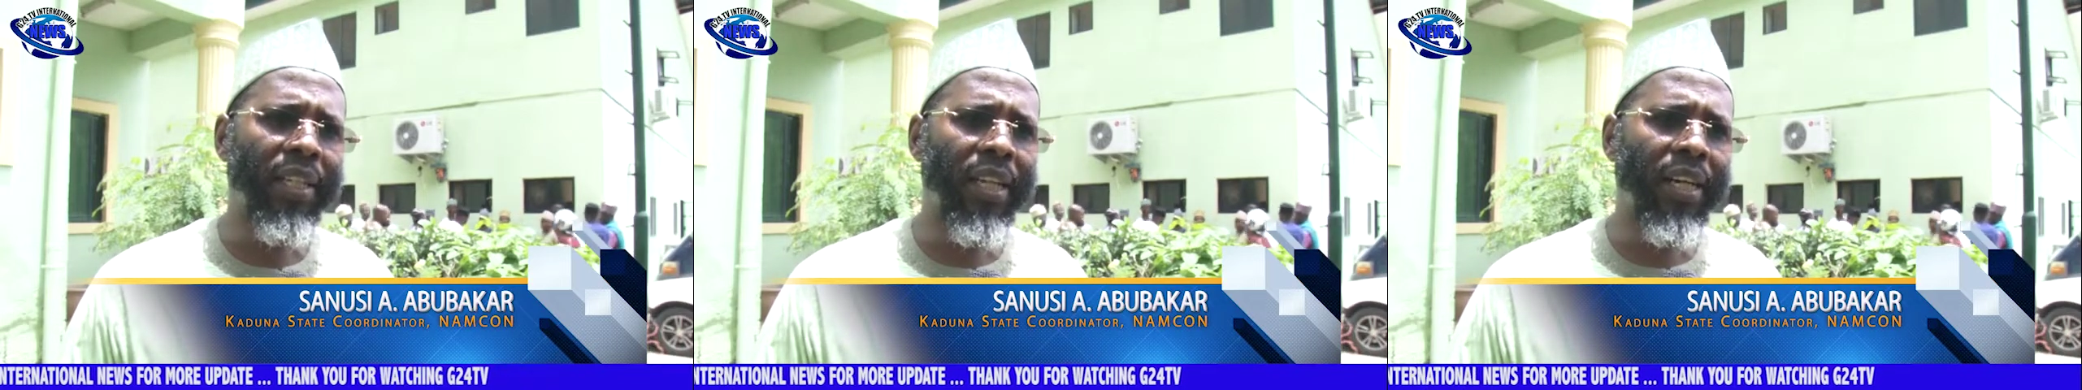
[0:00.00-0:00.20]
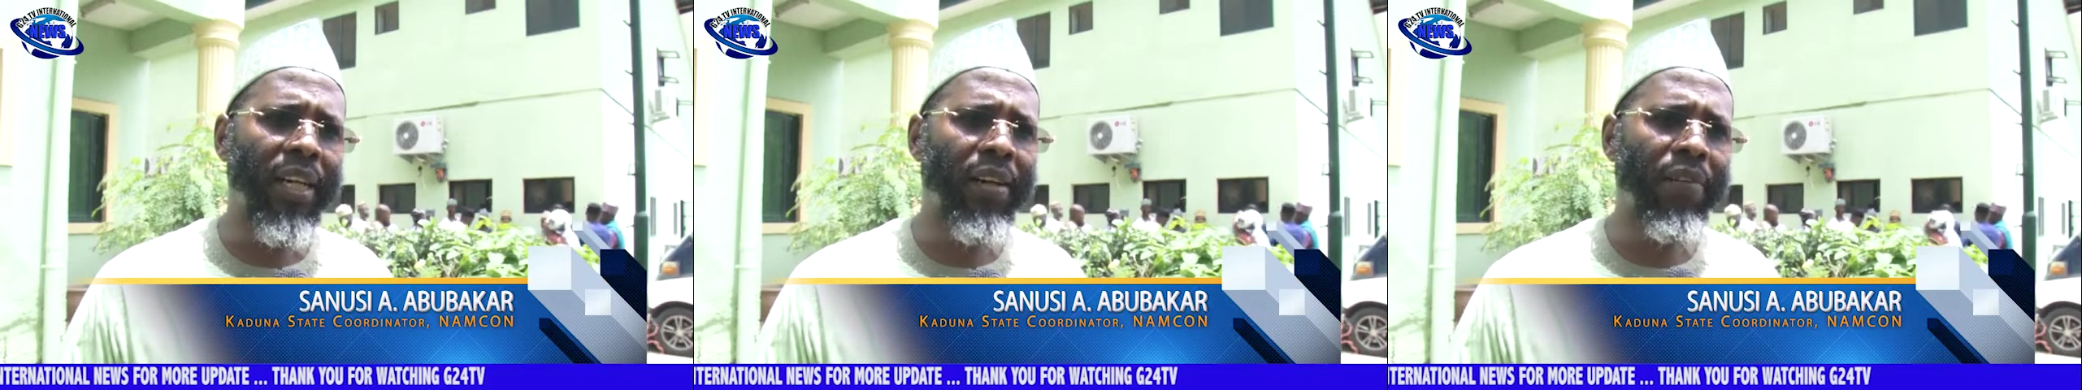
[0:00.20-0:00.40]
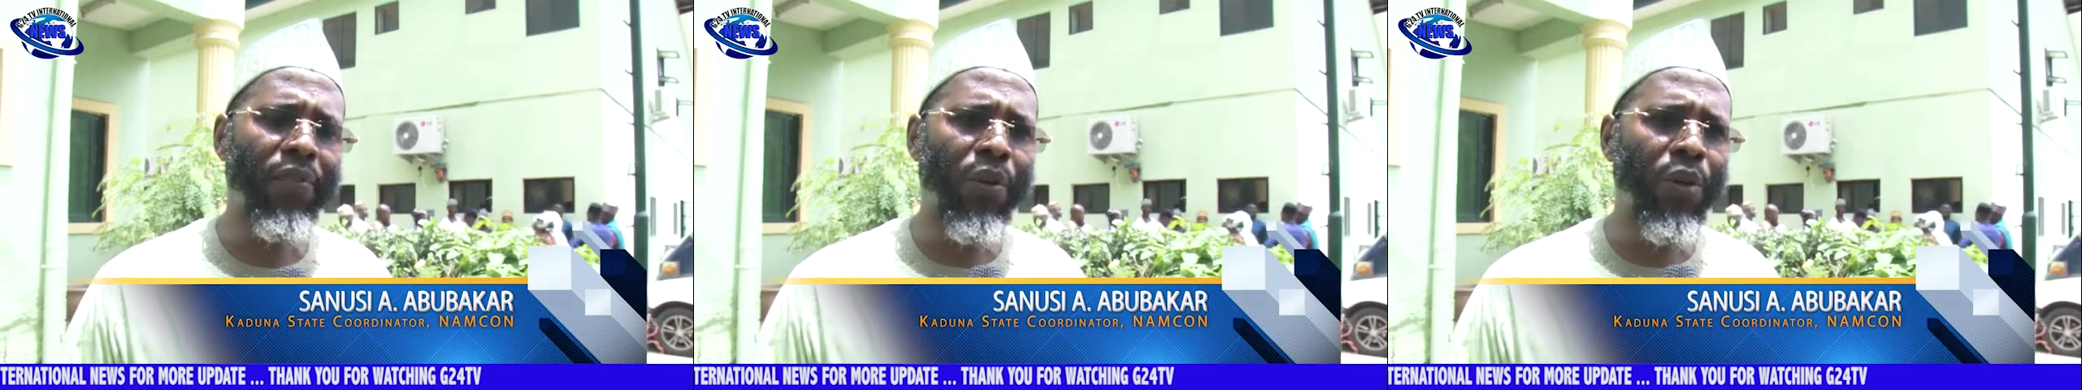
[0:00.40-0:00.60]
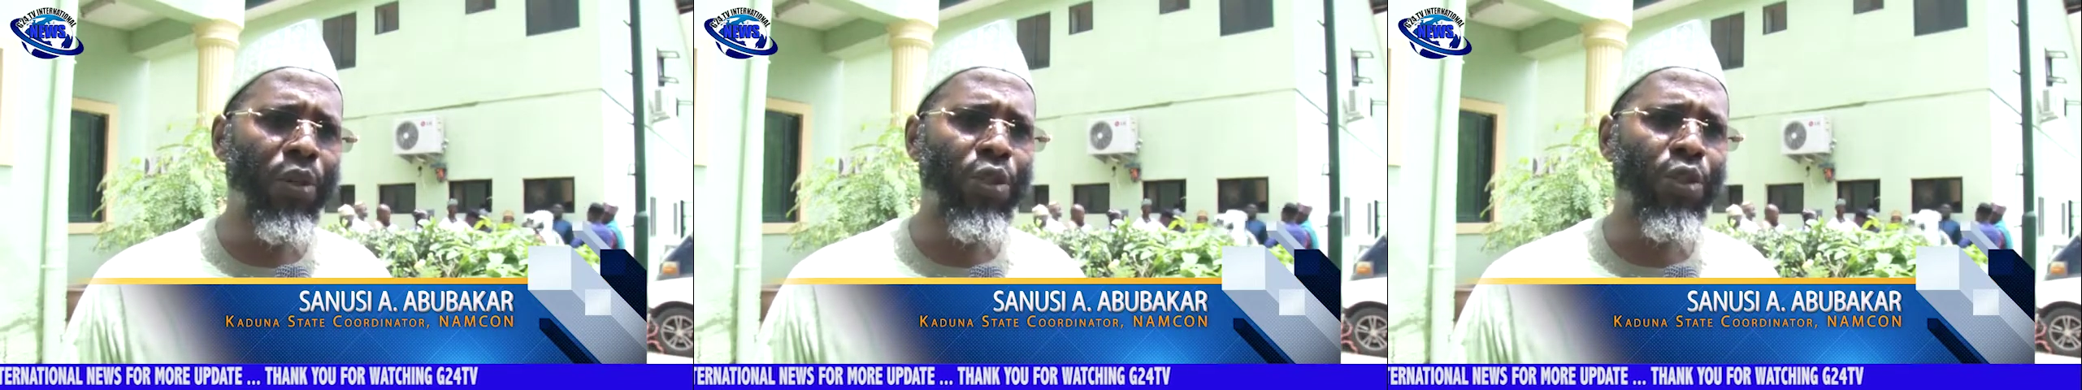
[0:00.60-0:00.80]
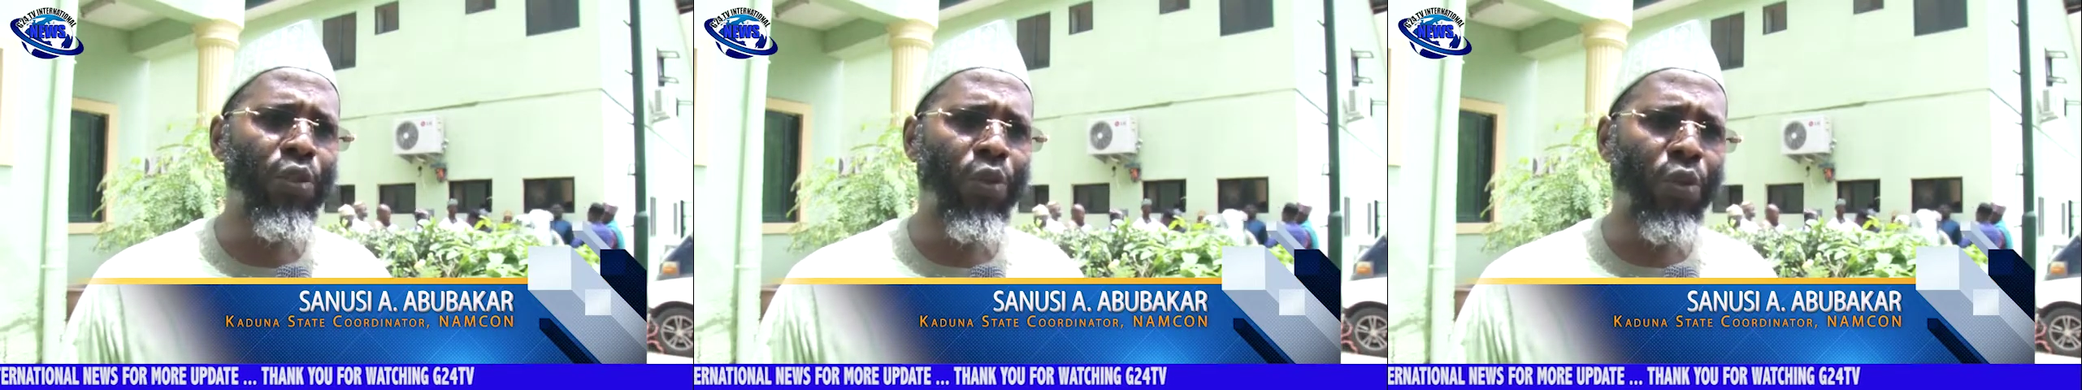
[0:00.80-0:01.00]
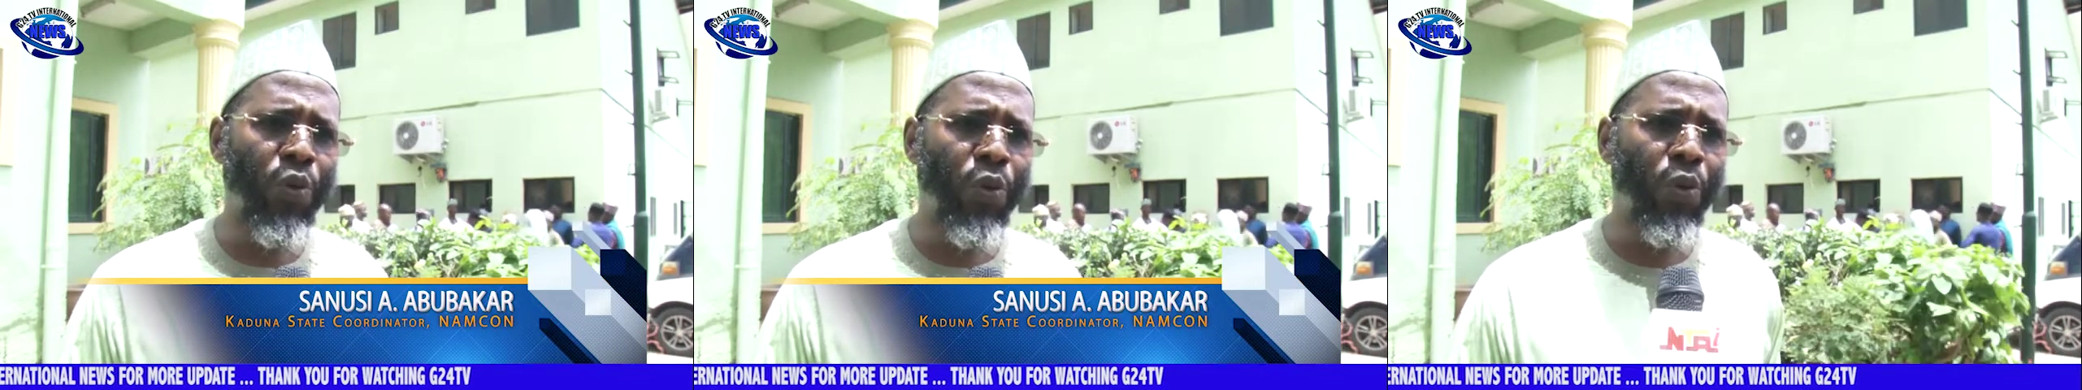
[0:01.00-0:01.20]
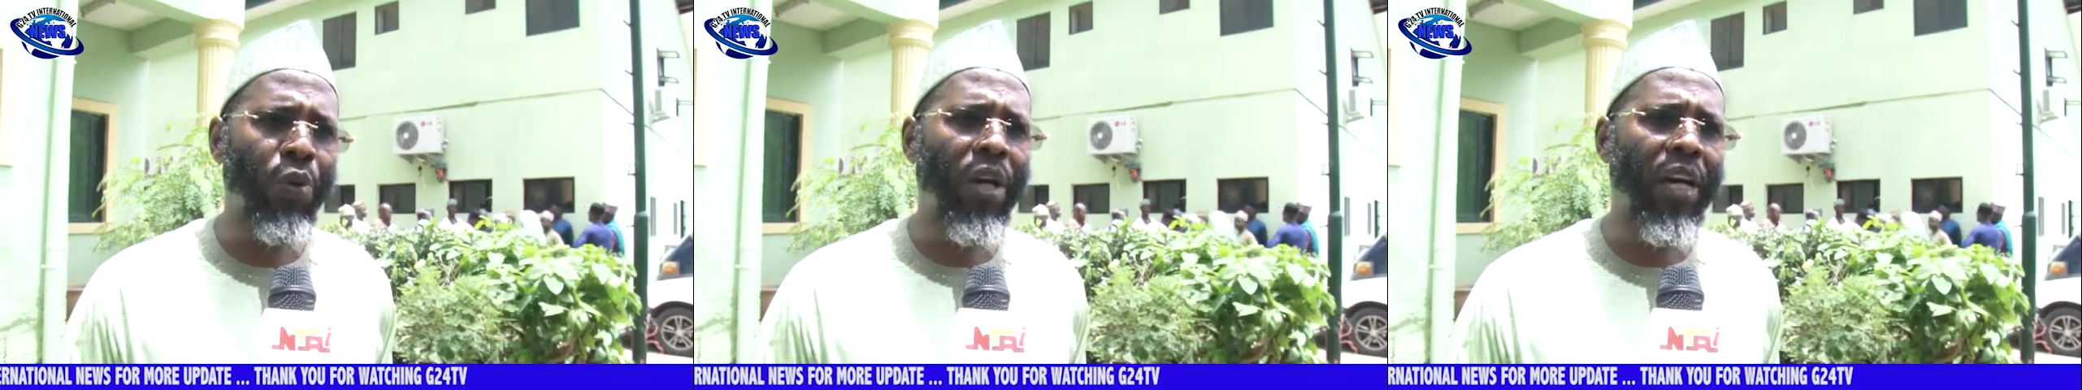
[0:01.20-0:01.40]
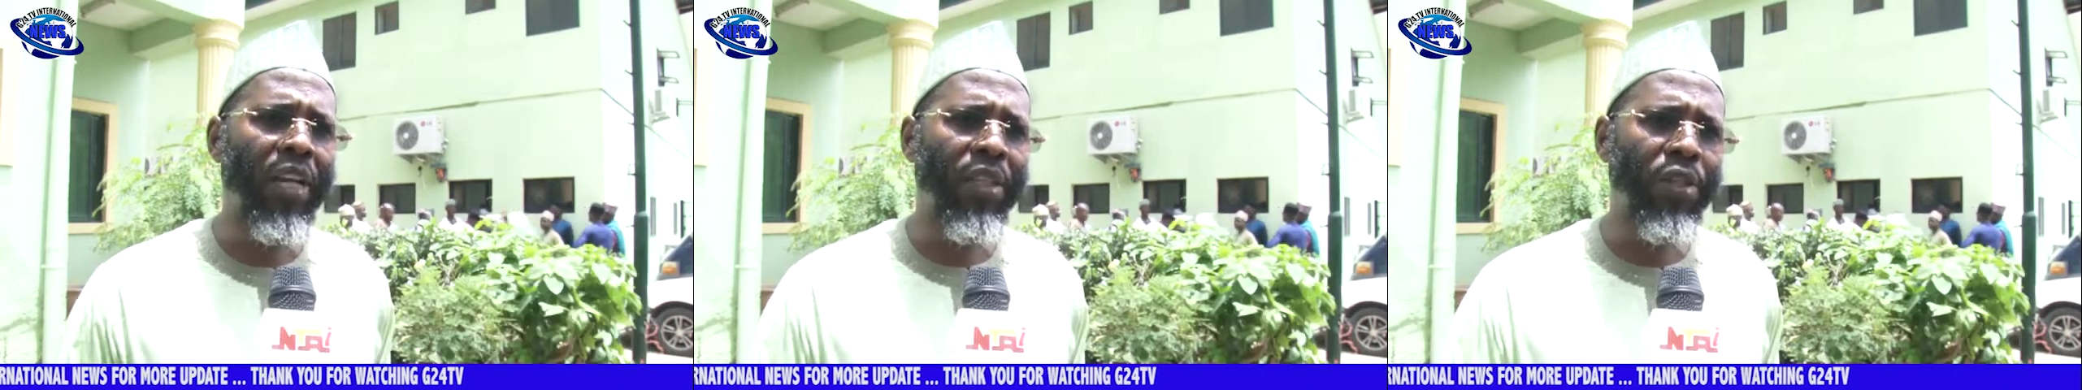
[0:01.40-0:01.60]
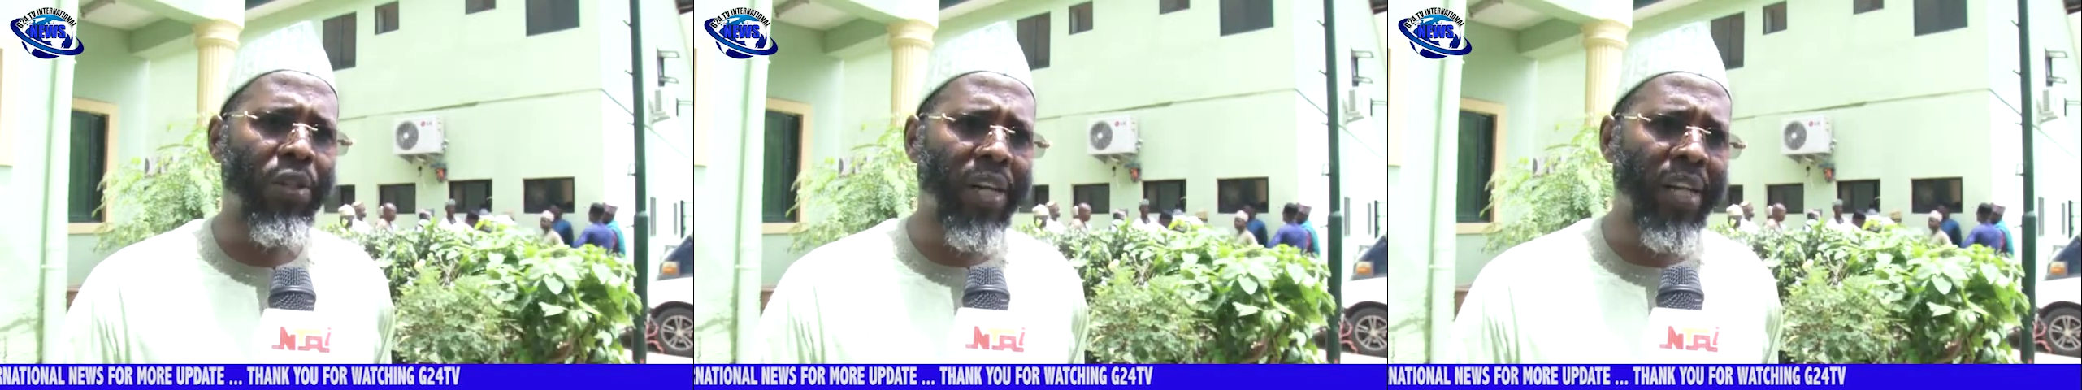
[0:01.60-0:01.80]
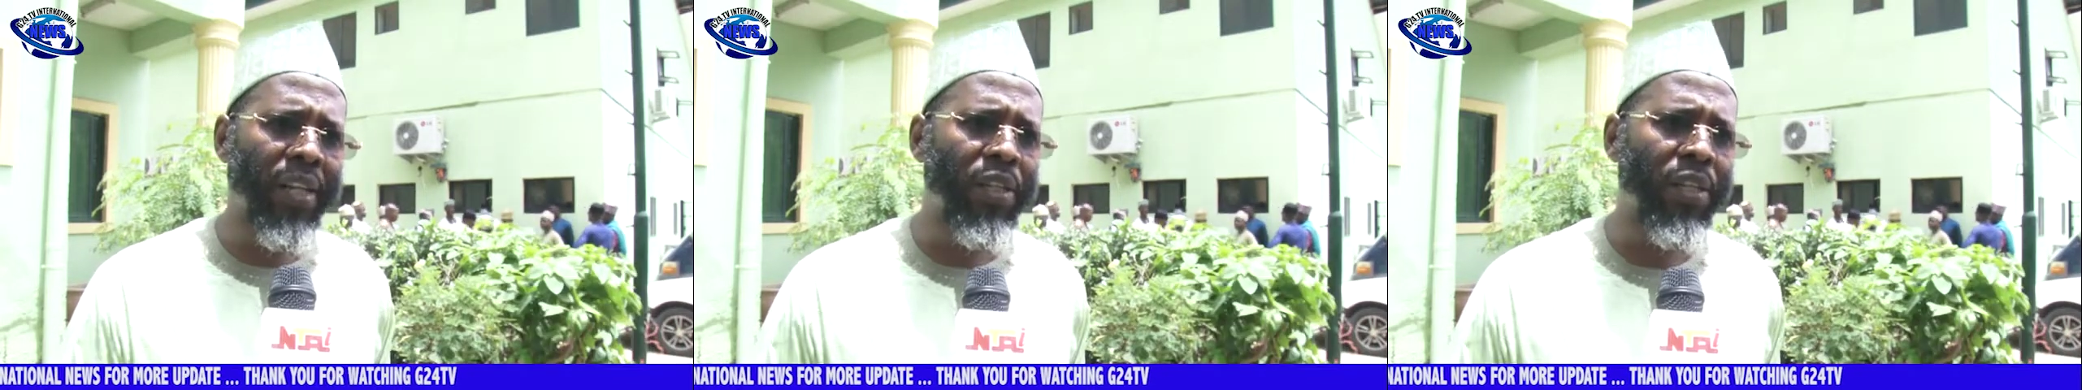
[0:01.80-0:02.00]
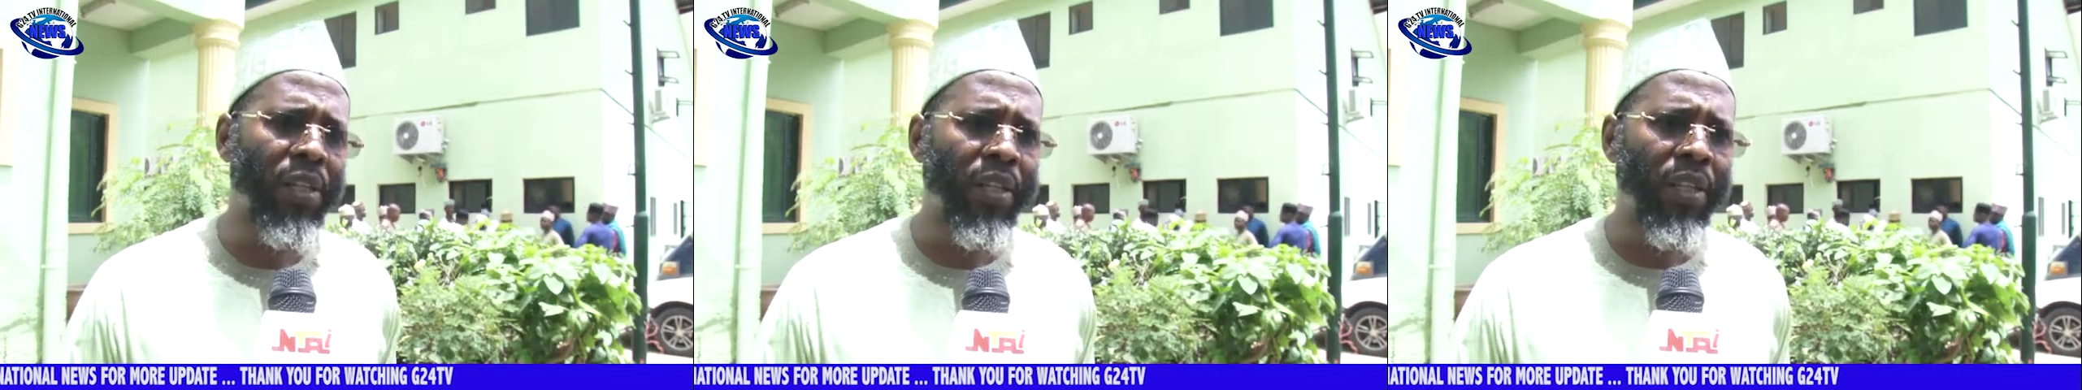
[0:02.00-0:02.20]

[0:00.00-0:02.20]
uh, for us to know and track